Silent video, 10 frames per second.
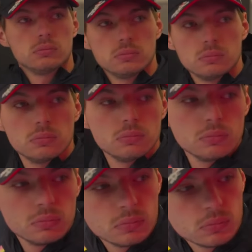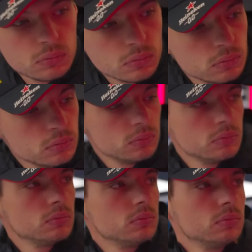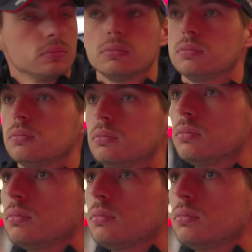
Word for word: this issue very seriously, standing